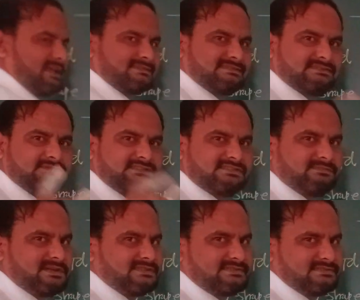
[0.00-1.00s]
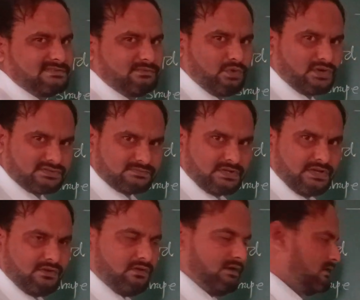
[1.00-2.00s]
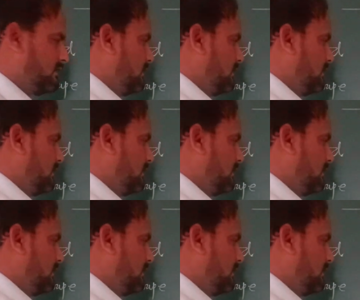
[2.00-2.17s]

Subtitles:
axis which is present in water molecule,